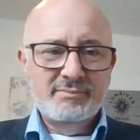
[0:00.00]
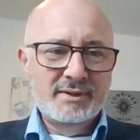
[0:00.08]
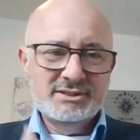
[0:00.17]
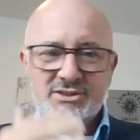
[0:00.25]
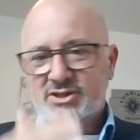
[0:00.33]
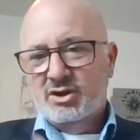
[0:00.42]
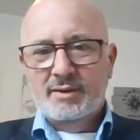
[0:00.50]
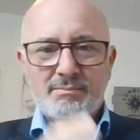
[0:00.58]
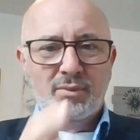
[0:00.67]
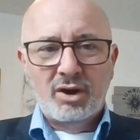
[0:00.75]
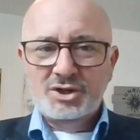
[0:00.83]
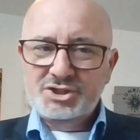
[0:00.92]
And everybody's just
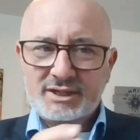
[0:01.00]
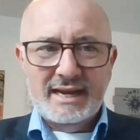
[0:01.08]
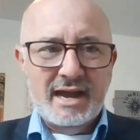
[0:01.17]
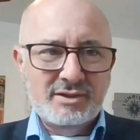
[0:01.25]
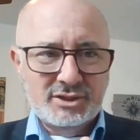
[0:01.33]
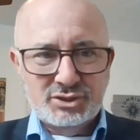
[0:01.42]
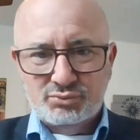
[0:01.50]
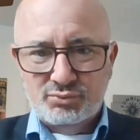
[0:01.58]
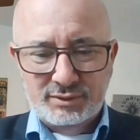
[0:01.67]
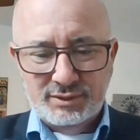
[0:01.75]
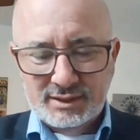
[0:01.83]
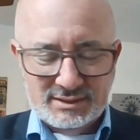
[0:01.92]
kind of marching down
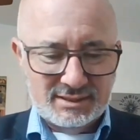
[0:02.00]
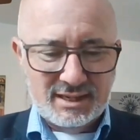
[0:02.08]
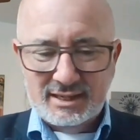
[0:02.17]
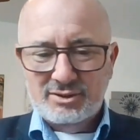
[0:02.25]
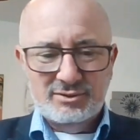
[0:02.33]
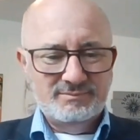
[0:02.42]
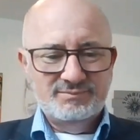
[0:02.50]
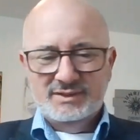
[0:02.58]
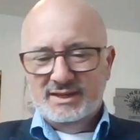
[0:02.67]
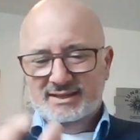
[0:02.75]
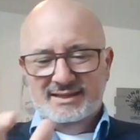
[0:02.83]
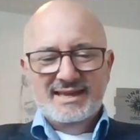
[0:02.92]
this, this you
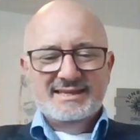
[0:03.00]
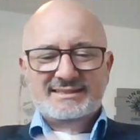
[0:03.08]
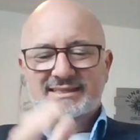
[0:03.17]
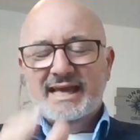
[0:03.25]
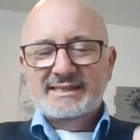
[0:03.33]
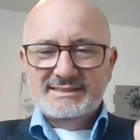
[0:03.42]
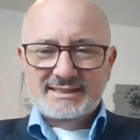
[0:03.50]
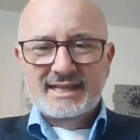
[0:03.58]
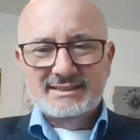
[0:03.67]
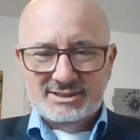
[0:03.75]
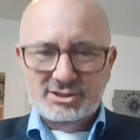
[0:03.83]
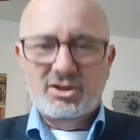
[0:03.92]
know, death
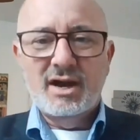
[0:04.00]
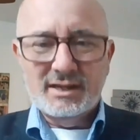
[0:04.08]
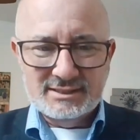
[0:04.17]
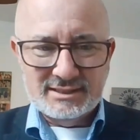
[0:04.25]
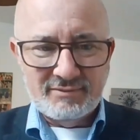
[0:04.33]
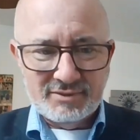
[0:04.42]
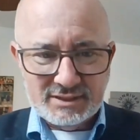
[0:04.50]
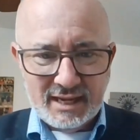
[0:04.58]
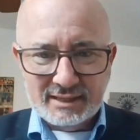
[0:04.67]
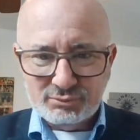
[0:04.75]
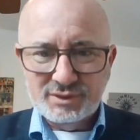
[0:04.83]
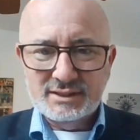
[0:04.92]
sentence till August
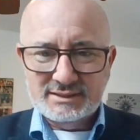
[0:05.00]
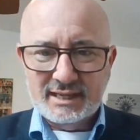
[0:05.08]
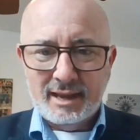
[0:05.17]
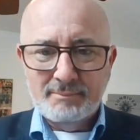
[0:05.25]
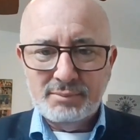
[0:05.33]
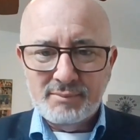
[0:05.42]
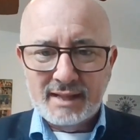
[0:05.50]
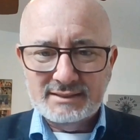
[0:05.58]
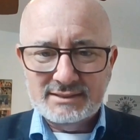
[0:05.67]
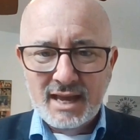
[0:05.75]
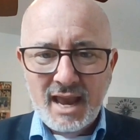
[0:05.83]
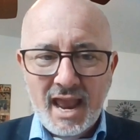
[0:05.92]
seventeenth when this thing
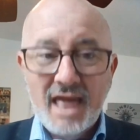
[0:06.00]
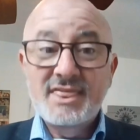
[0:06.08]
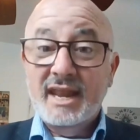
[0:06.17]
implements.